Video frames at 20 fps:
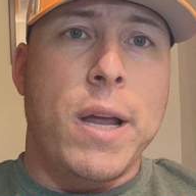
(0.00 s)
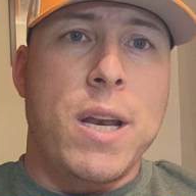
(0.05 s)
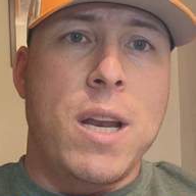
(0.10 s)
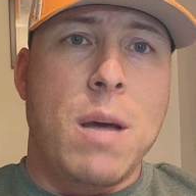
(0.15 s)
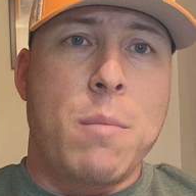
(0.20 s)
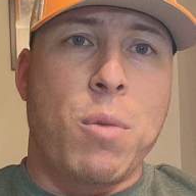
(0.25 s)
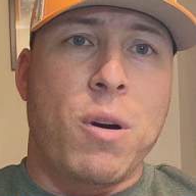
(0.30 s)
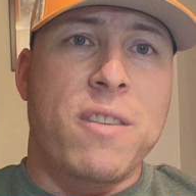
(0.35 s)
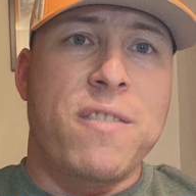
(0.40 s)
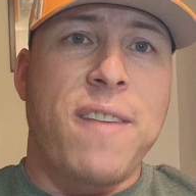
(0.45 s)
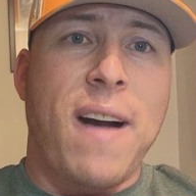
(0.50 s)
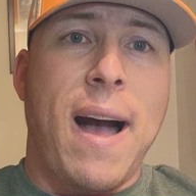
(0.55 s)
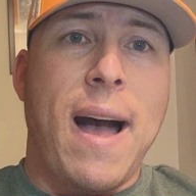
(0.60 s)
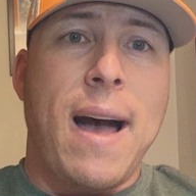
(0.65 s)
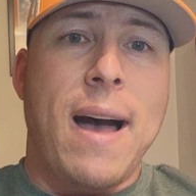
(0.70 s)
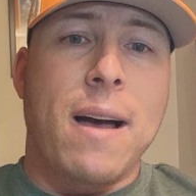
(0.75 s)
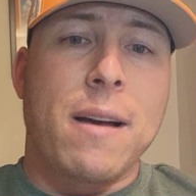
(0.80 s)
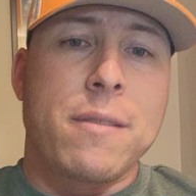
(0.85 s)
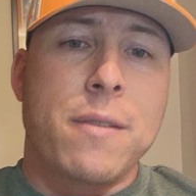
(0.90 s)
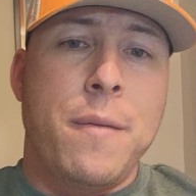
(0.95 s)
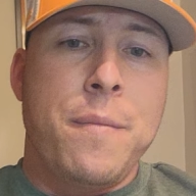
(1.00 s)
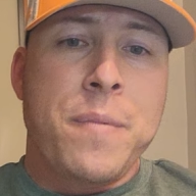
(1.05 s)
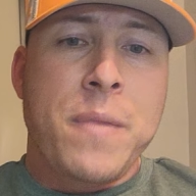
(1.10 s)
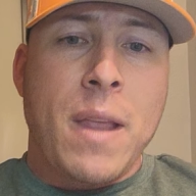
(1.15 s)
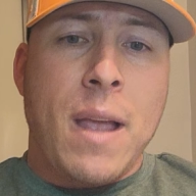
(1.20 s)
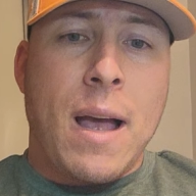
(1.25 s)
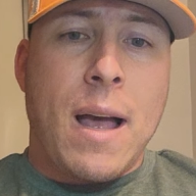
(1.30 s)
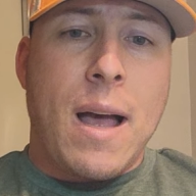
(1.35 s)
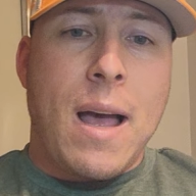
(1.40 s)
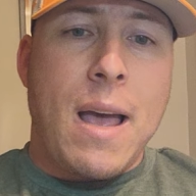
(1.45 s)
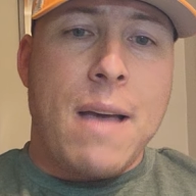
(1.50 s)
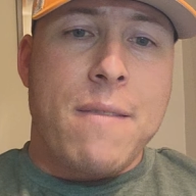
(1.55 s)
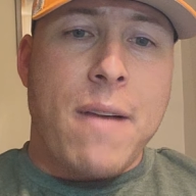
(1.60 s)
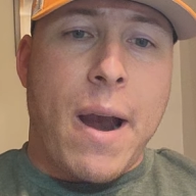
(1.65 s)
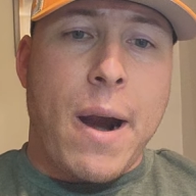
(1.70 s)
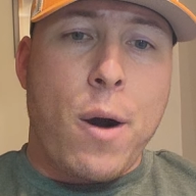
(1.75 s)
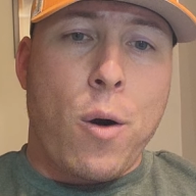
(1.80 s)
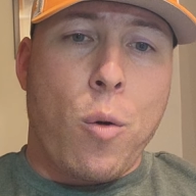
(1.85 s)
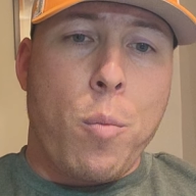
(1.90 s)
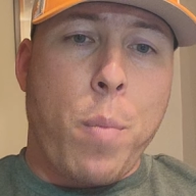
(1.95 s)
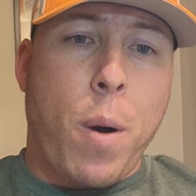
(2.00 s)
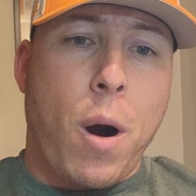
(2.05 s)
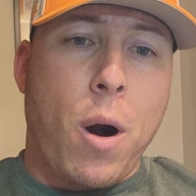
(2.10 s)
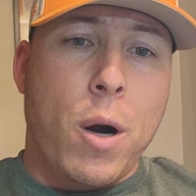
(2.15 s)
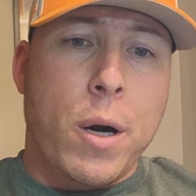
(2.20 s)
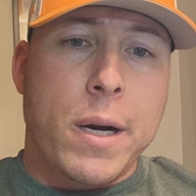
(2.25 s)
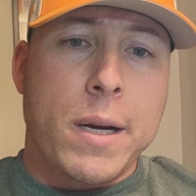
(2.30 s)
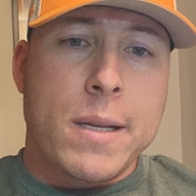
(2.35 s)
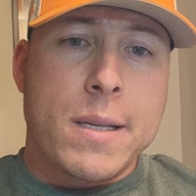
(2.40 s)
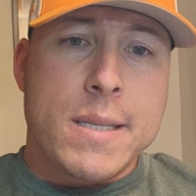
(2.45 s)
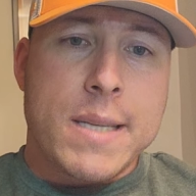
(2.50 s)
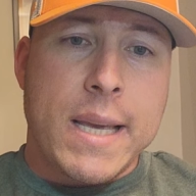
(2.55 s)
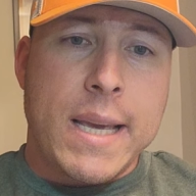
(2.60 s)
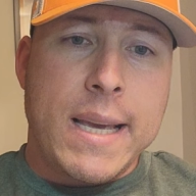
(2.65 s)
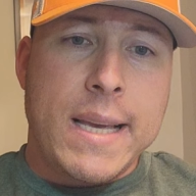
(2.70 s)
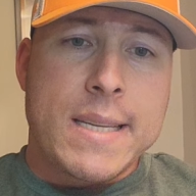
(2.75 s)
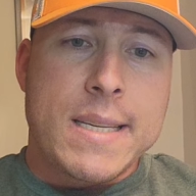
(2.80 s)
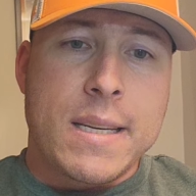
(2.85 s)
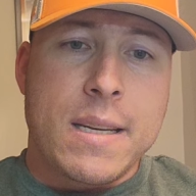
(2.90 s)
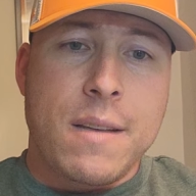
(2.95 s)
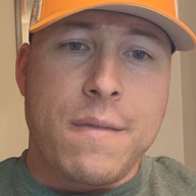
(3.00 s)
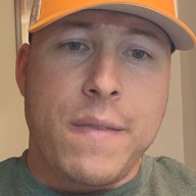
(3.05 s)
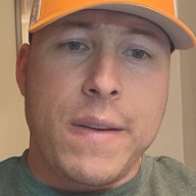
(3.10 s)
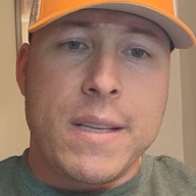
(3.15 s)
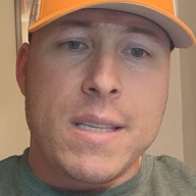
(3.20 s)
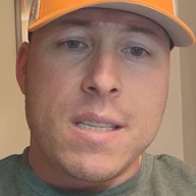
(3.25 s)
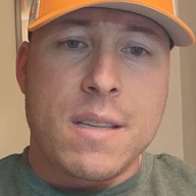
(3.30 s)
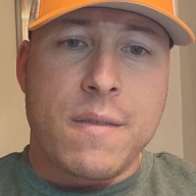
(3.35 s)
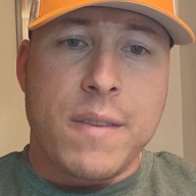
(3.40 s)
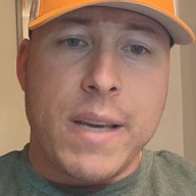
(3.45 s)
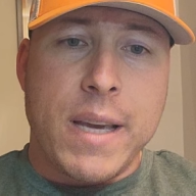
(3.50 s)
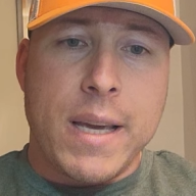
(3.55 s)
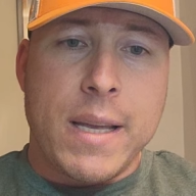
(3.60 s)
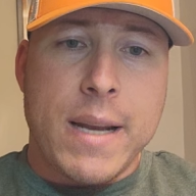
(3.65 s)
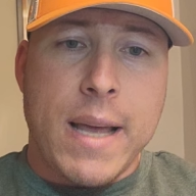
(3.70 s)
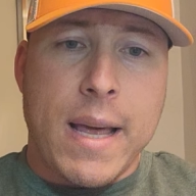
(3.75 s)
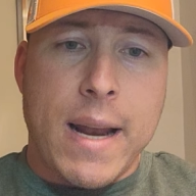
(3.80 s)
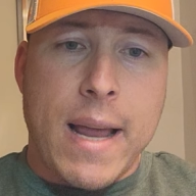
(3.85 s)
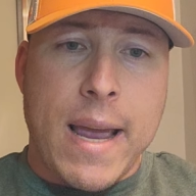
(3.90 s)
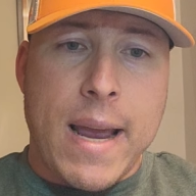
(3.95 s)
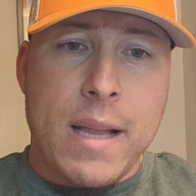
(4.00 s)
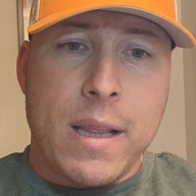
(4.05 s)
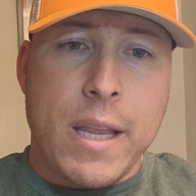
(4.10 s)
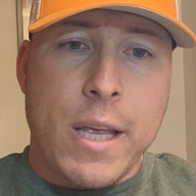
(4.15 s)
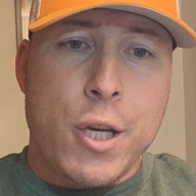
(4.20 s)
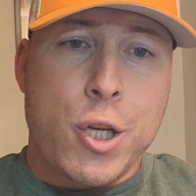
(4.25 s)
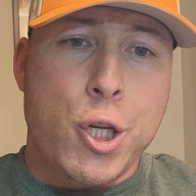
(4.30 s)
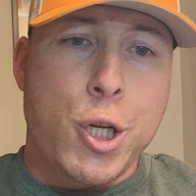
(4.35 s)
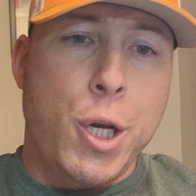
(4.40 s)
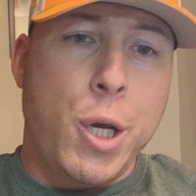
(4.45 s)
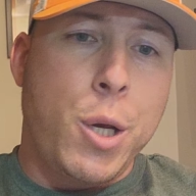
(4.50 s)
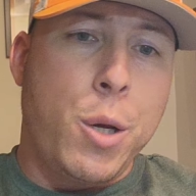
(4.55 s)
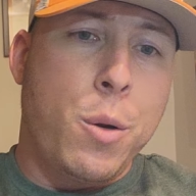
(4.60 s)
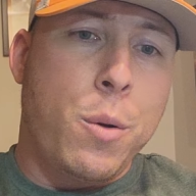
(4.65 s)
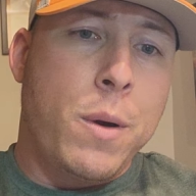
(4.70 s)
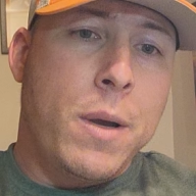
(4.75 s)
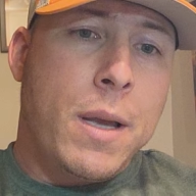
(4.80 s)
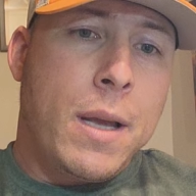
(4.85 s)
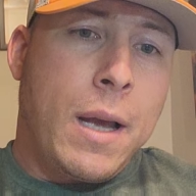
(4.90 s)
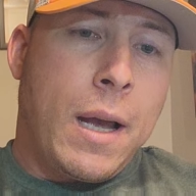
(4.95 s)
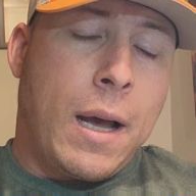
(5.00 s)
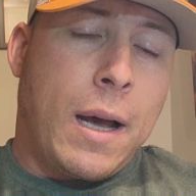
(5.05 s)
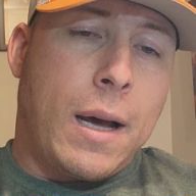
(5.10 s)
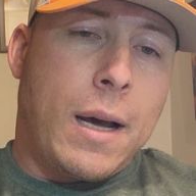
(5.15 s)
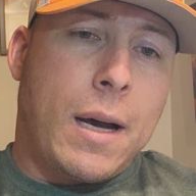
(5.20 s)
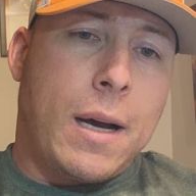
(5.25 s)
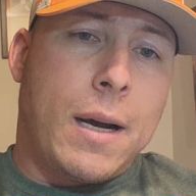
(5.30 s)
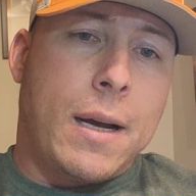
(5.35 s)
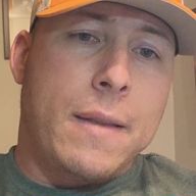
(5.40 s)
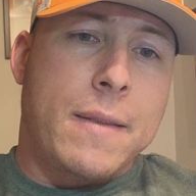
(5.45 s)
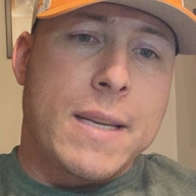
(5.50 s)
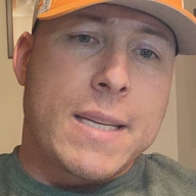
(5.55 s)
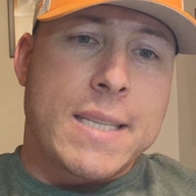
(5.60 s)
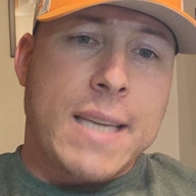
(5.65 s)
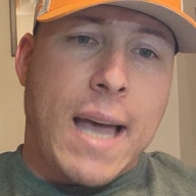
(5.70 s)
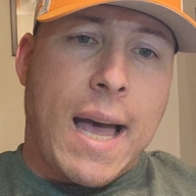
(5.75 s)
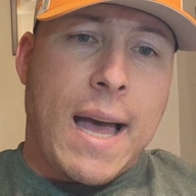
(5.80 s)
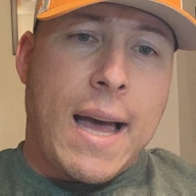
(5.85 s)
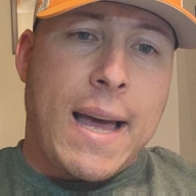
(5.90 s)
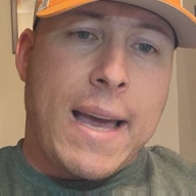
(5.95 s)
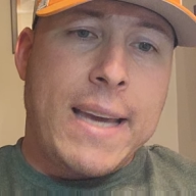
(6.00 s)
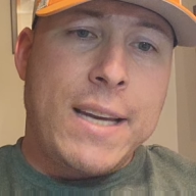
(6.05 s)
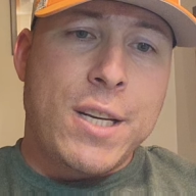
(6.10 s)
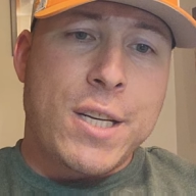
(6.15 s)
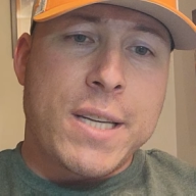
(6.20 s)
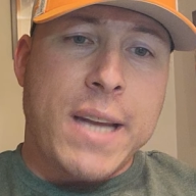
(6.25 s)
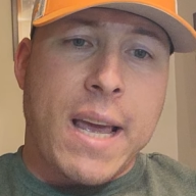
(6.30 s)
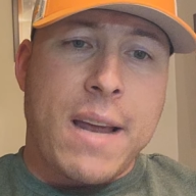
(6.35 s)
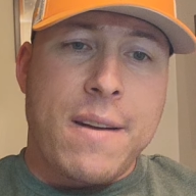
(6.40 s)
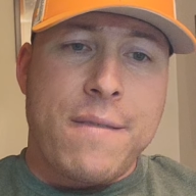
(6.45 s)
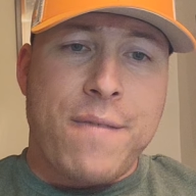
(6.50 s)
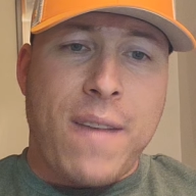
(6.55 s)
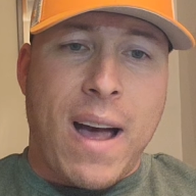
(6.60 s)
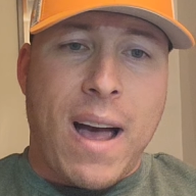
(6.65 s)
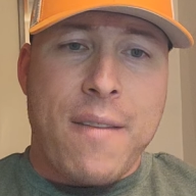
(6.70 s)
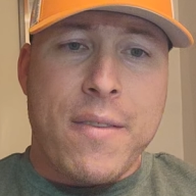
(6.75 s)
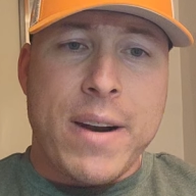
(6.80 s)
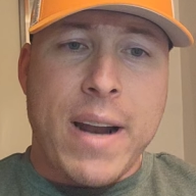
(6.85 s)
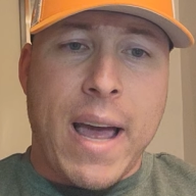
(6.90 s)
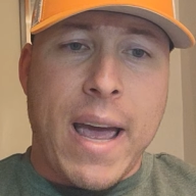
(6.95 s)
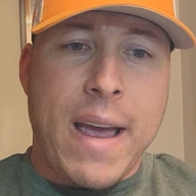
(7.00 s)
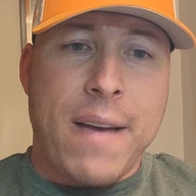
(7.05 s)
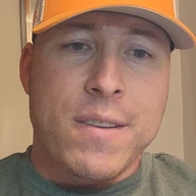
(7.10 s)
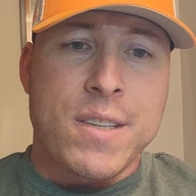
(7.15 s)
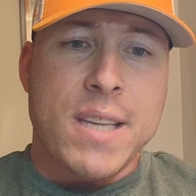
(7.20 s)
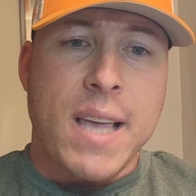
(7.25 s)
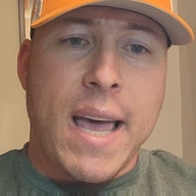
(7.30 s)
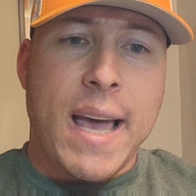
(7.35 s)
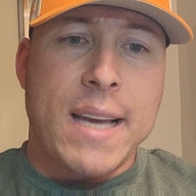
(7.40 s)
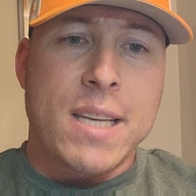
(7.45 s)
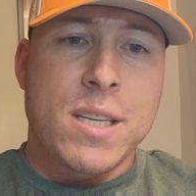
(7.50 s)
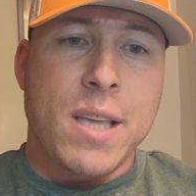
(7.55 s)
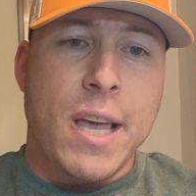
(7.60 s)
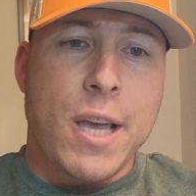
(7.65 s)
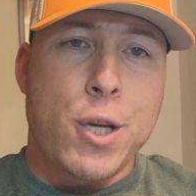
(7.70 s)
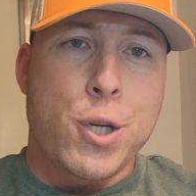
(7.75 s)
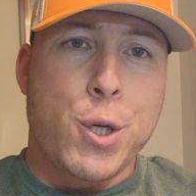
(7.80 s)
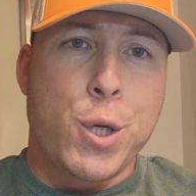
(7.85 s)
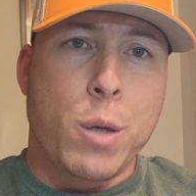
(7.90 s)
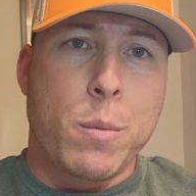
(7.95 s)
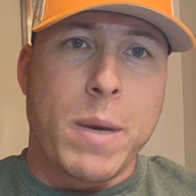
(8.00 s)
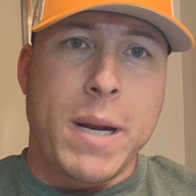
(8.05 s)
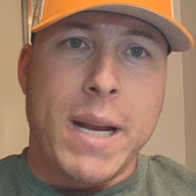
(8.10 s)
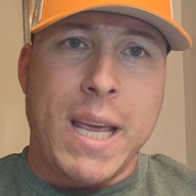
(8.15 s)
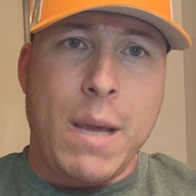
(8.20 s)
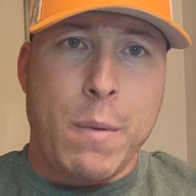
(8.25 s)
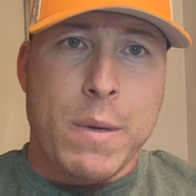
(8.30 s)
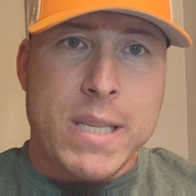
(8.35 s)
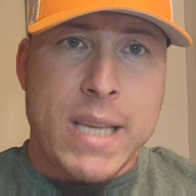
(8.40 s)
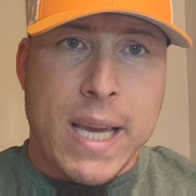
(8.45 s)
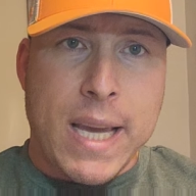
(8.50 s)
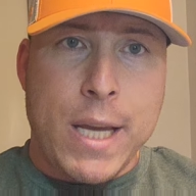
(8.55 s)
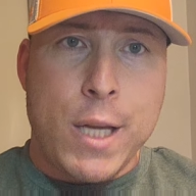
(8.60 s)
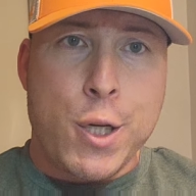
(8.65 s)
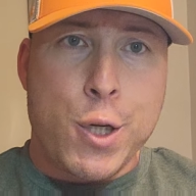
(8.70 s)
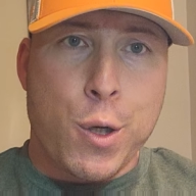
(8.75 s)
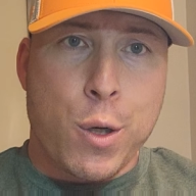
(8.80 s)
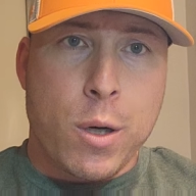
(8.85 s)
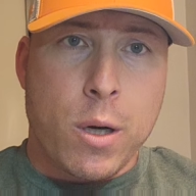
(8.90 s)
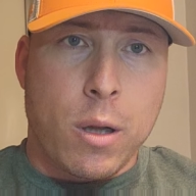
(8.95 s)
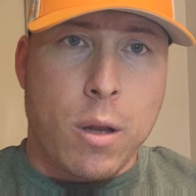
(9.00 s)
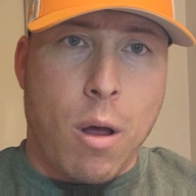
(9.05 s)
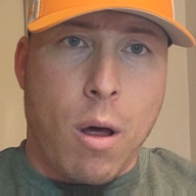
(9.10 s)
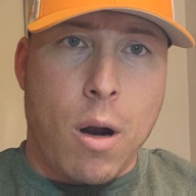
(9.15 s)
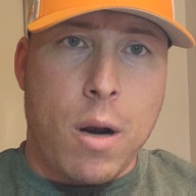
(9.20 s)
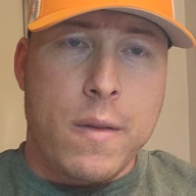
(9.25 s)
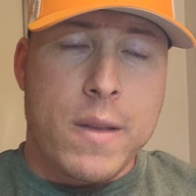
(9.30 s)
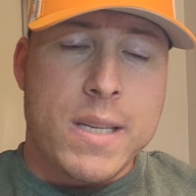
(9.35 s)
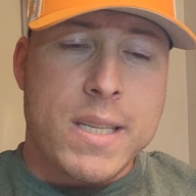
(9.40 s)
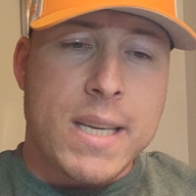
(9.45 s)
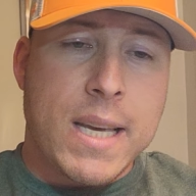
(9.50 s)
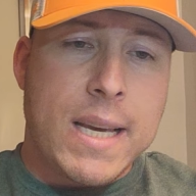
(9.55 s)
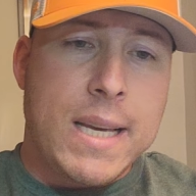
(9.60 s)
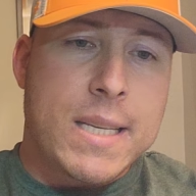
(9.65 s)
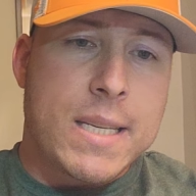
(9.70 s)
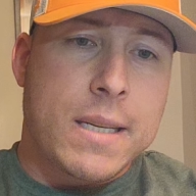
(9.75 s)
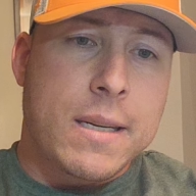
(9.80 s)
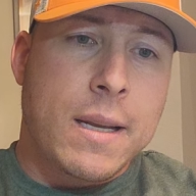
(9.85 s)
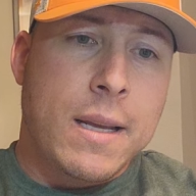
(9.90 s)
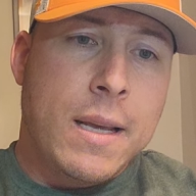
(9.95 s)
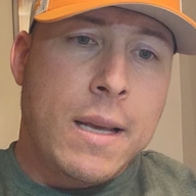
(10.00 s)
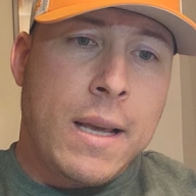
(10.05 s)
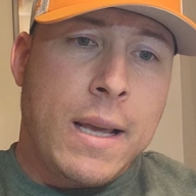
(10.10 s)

at number five, I have Harold Perkins. He is a defensive end at LSU. Uh, this guy, he just had five and a half sacks last year, but he was injured a lot of the season.